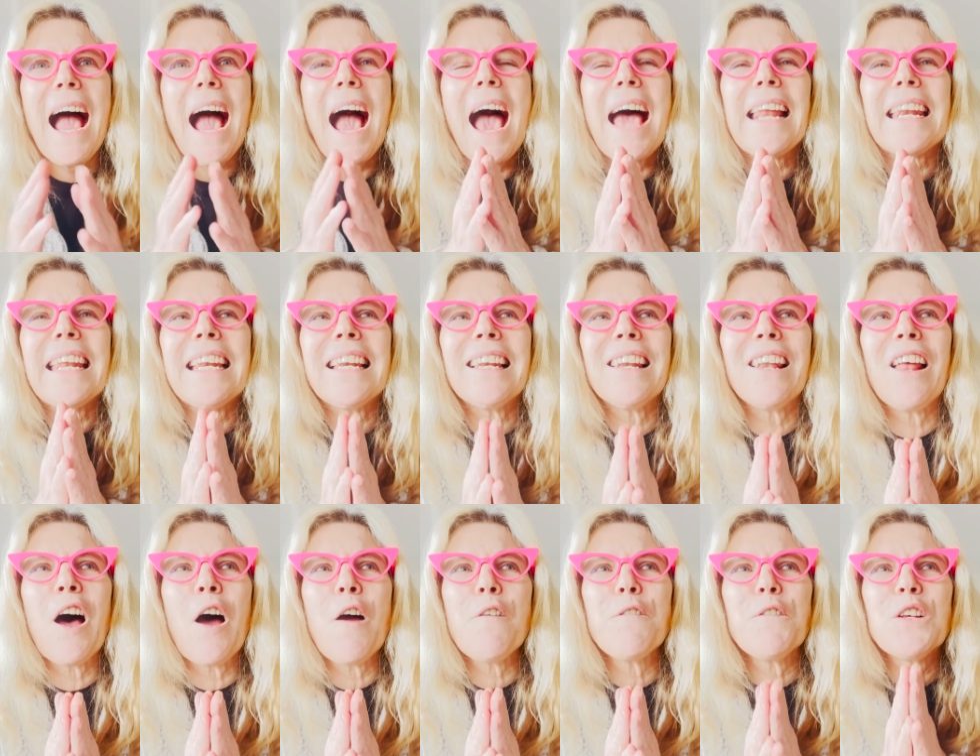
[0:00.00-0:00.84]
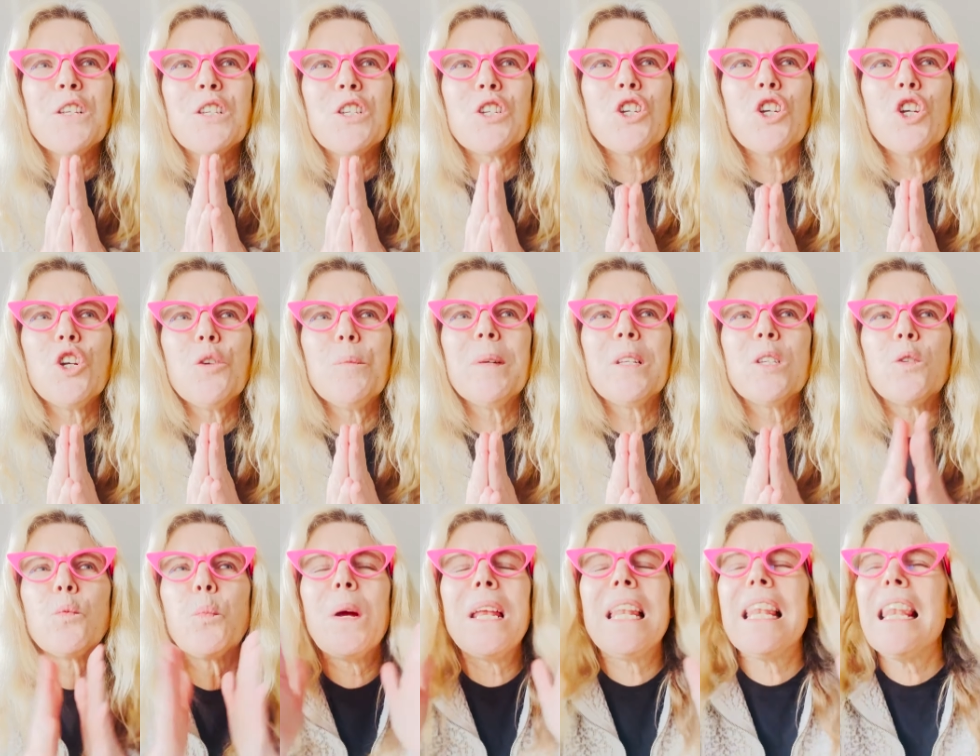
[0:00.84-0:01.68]
And in life as
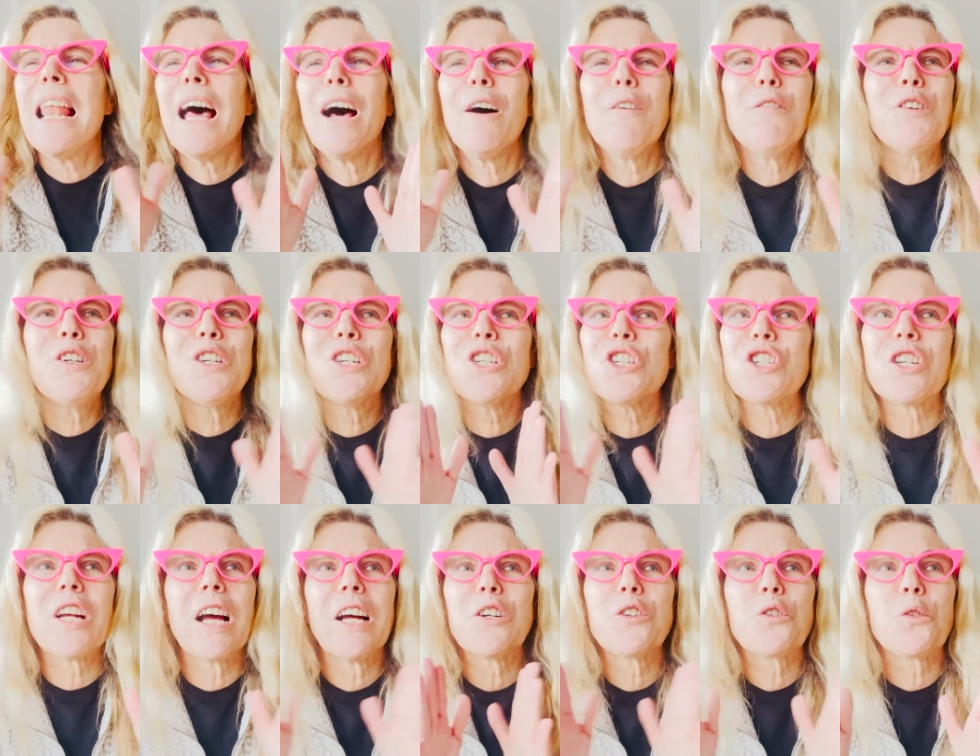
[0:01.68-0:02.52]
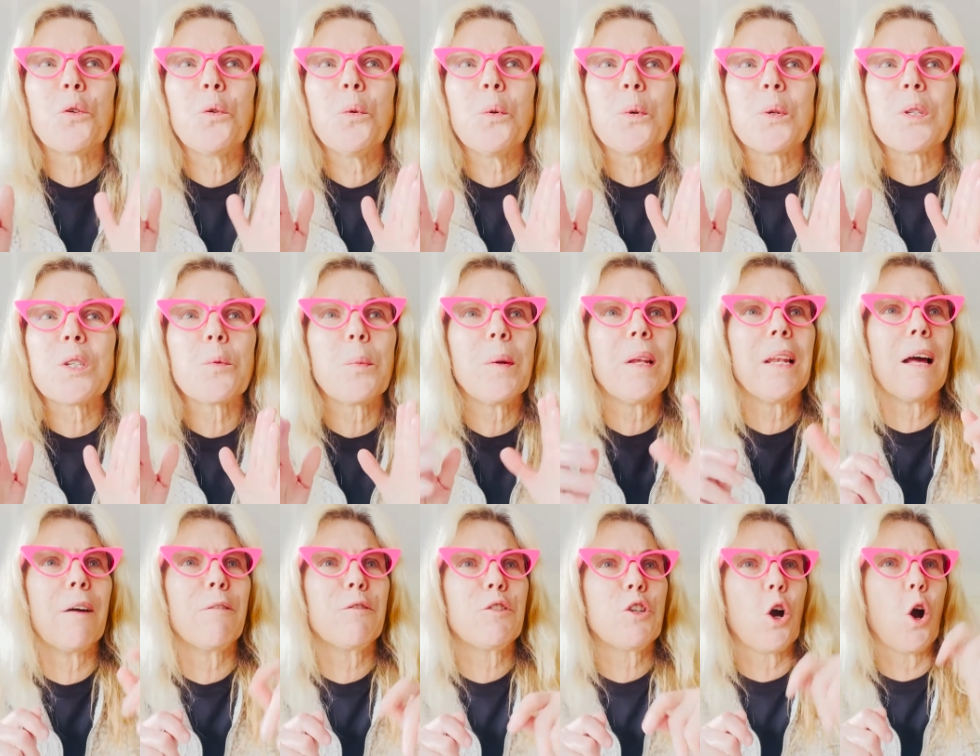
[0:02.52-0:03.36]
humans, we love to shut doors. We
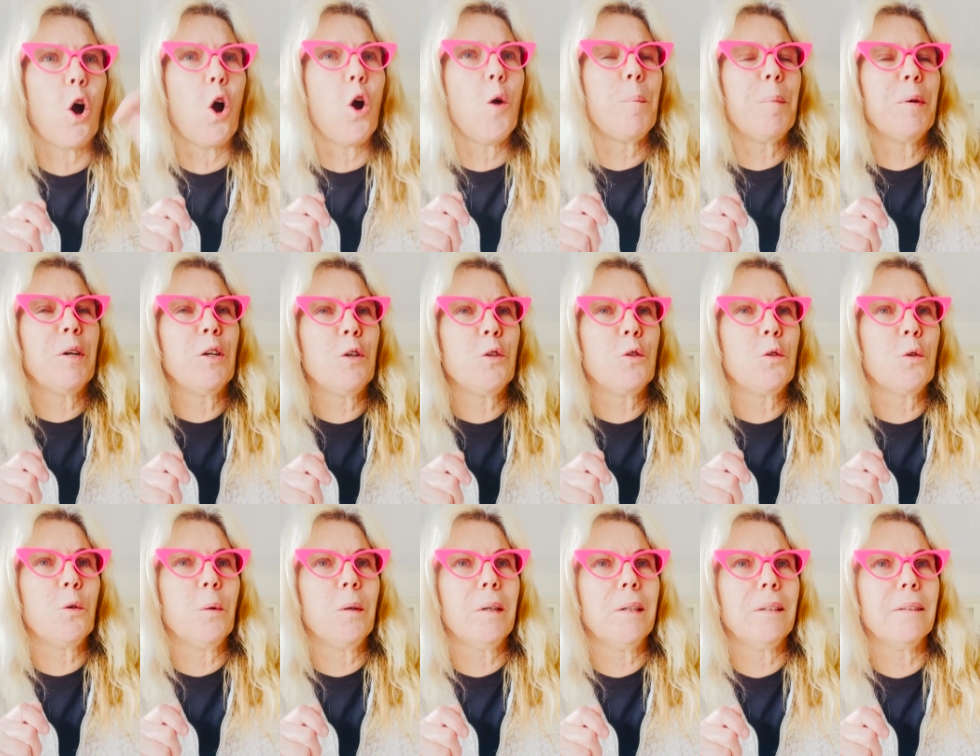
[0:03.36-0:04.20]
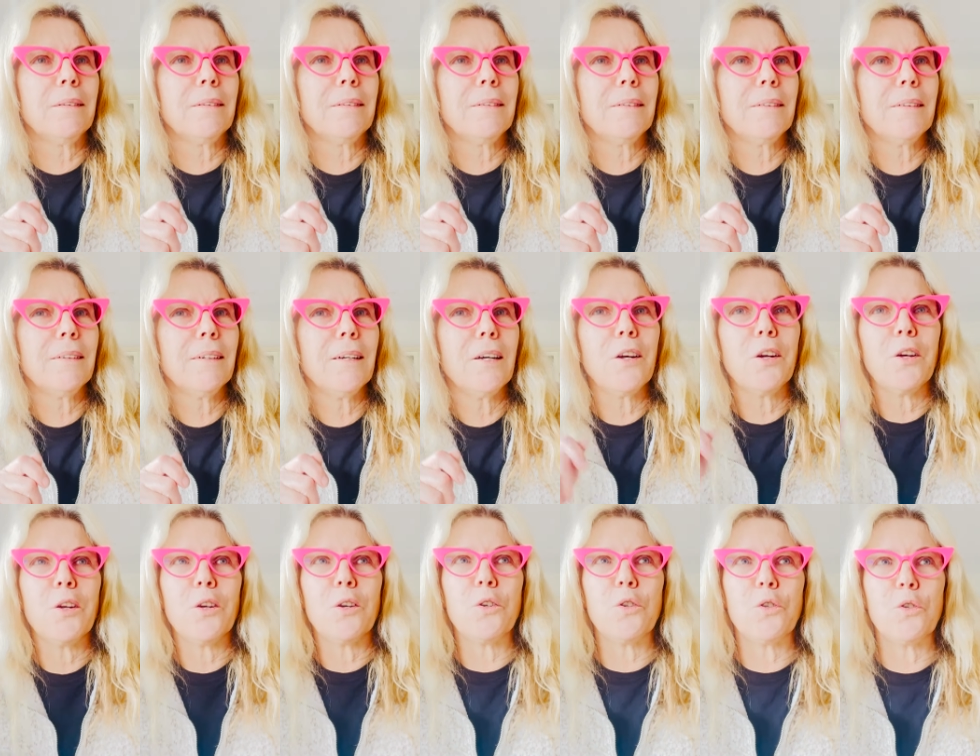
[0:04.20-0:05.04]
love to open a door,
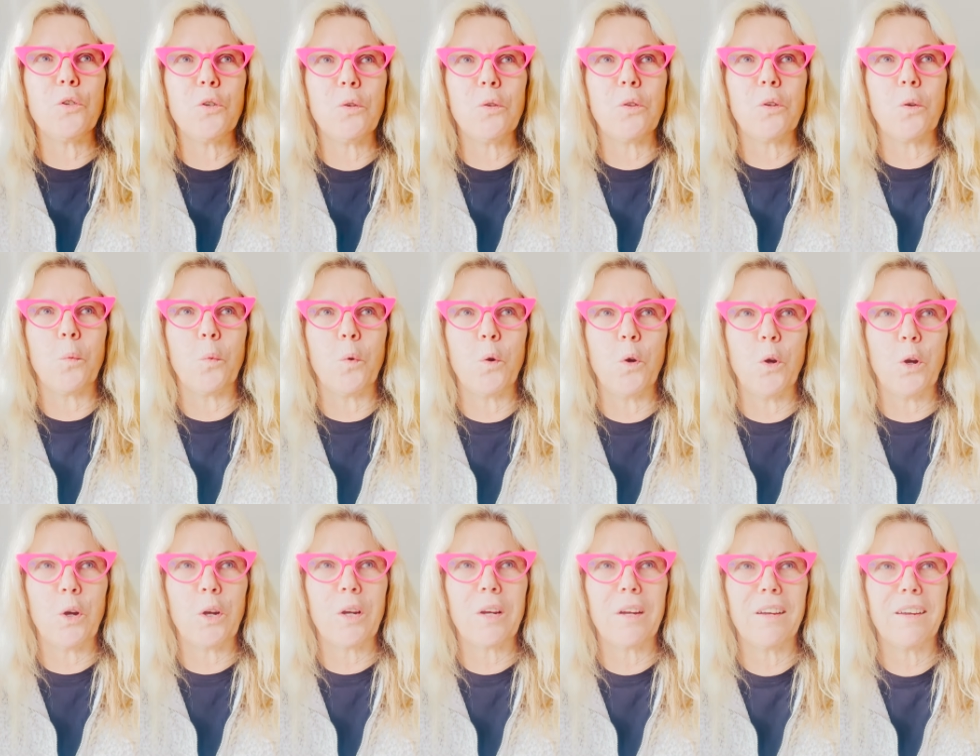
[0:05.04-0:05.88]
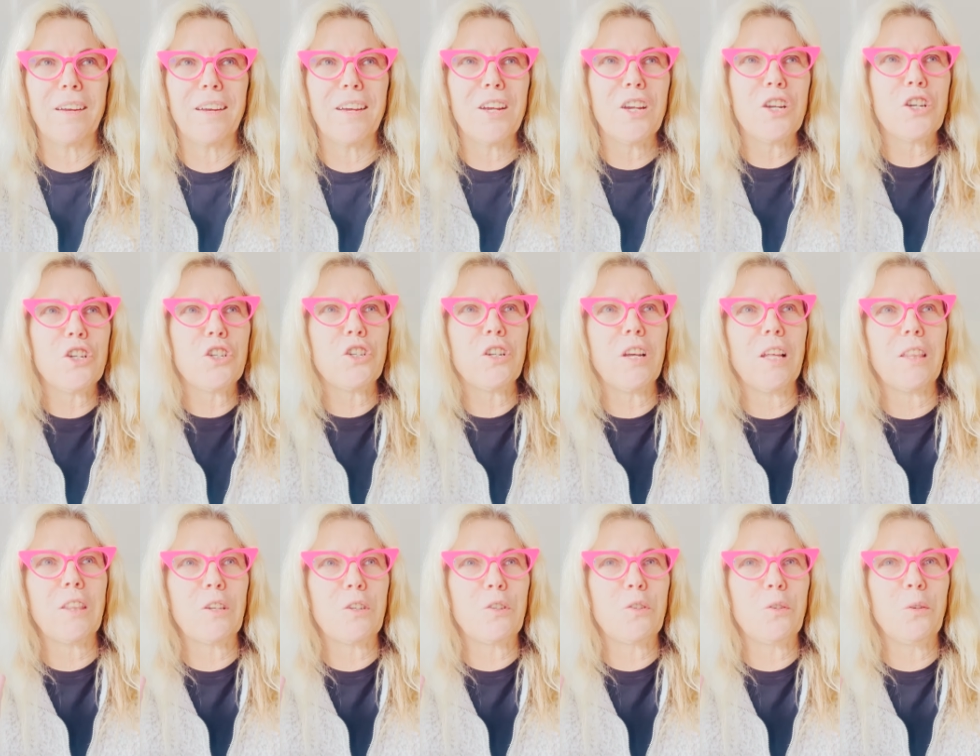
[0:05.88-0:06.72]
do the work,
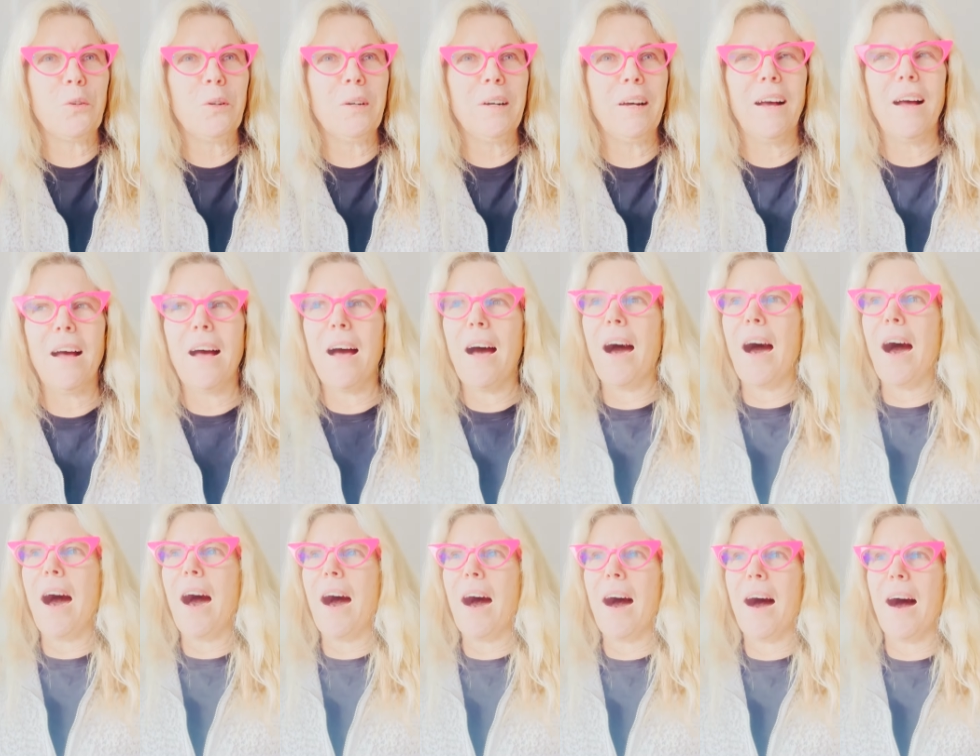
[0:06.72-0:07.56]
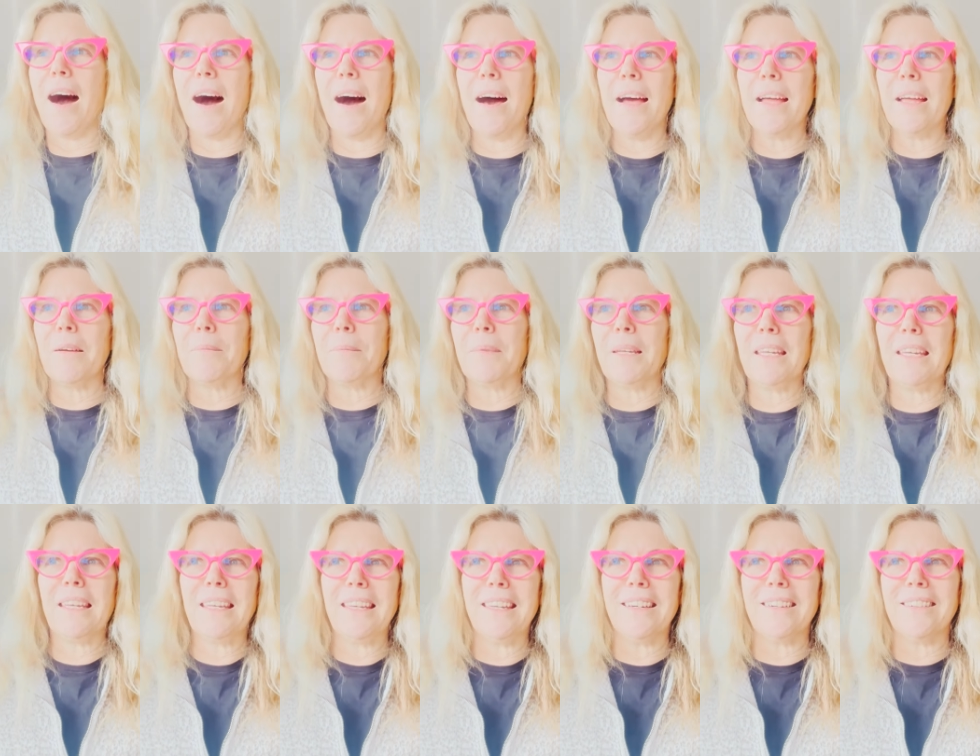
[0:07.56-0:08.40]
shut the door, I am
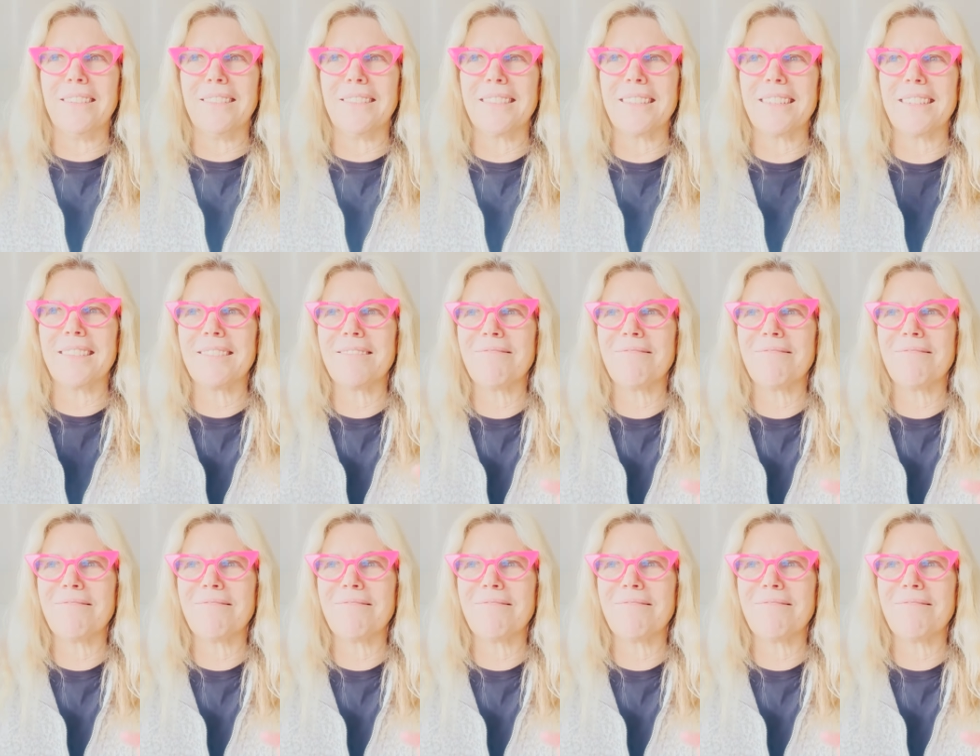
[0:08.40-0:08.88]
healed.